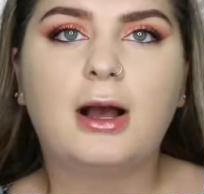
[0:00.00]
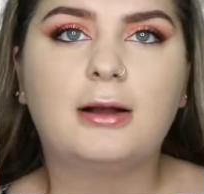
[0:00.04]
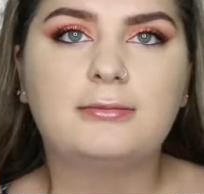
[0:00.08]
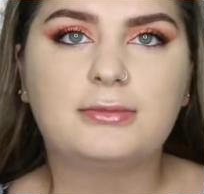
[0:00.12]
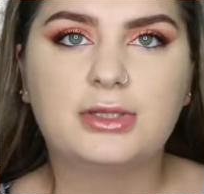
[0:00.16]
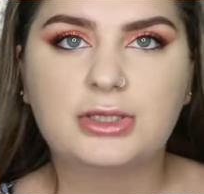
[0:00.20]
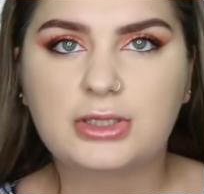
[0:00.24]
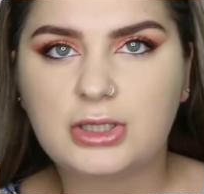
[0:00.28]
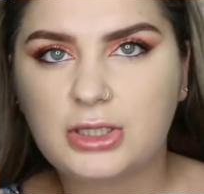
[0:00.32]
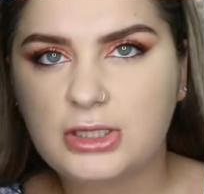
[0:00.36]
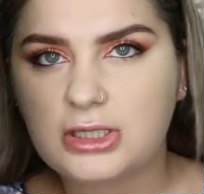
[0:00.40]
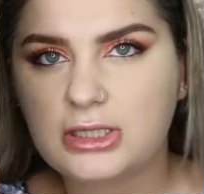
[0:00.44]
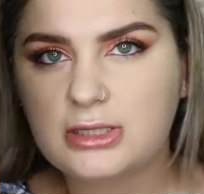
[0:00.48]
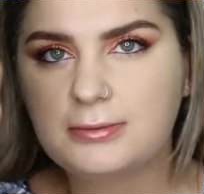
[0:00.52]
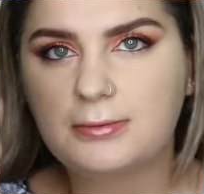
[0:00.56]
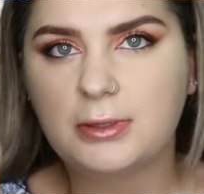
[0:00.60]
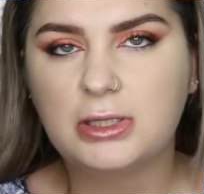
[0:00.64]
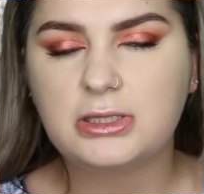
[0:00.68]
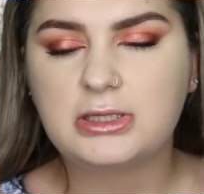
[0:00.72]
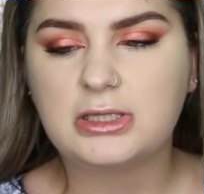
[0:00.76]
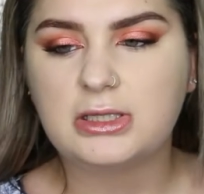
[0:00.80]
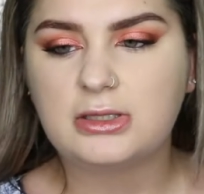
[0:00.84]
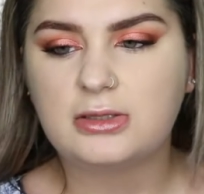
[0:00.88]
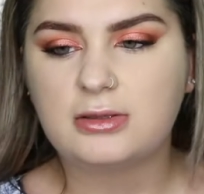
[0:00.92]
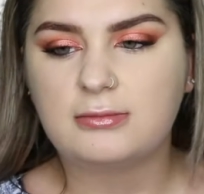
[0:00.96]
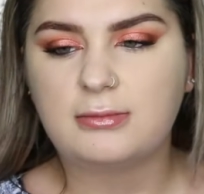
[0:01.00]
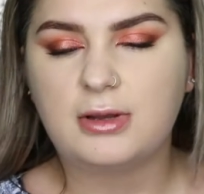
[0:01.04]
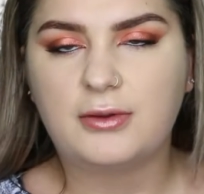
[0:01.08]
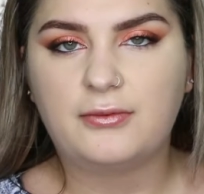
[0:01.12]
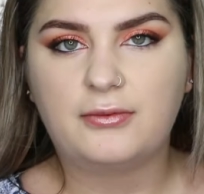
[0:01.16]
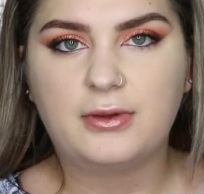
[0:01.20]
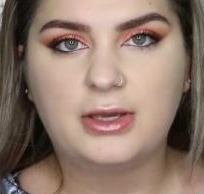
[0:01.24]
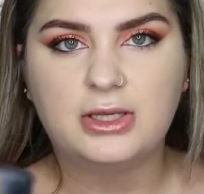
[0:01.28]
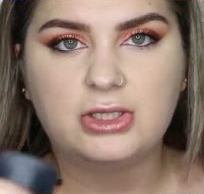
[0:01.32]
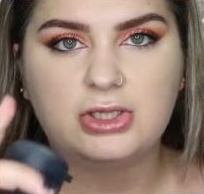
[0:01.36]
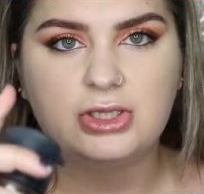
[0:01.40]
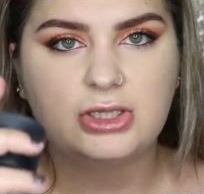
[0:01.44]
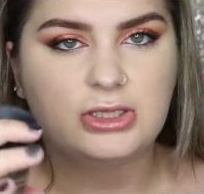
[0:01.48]
I'm just going to spritz this on my
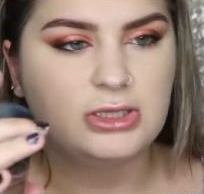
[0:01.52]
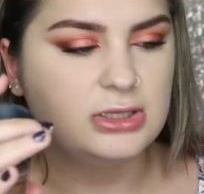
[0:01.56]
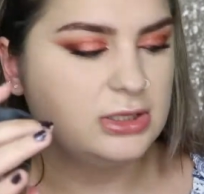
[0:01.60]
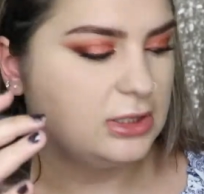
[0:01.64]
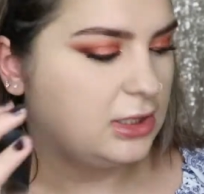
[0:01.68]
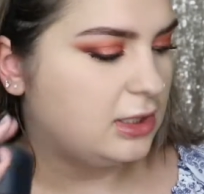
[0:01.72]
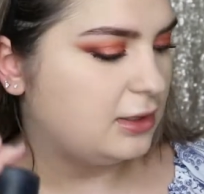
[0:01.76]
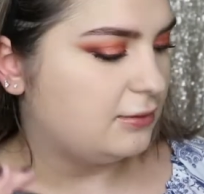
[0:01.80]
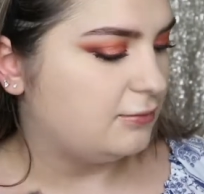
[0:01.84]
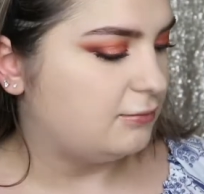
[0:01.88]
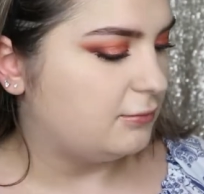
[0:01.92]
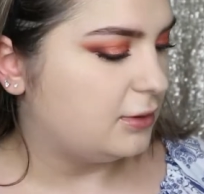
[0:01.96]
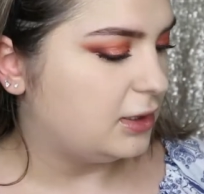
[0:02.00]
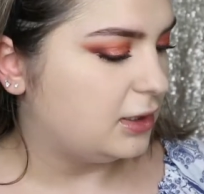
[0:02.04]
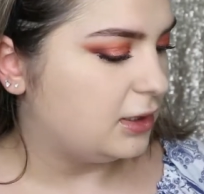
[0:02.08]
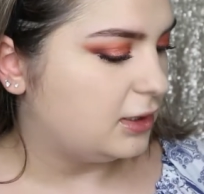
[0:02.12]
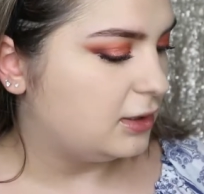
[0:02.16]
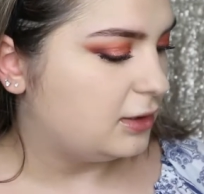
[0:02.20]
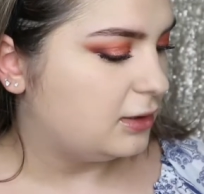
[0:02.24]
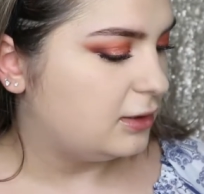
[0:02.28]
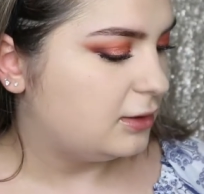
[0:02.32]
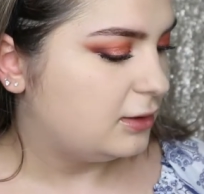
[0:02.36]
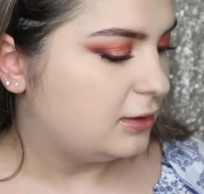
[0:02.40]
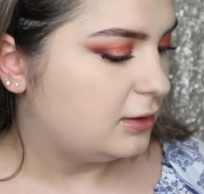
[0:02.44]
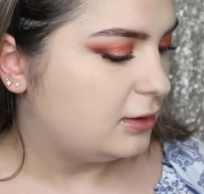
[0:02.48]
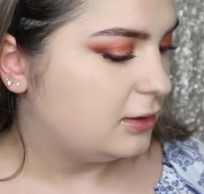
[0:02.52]
face just to give me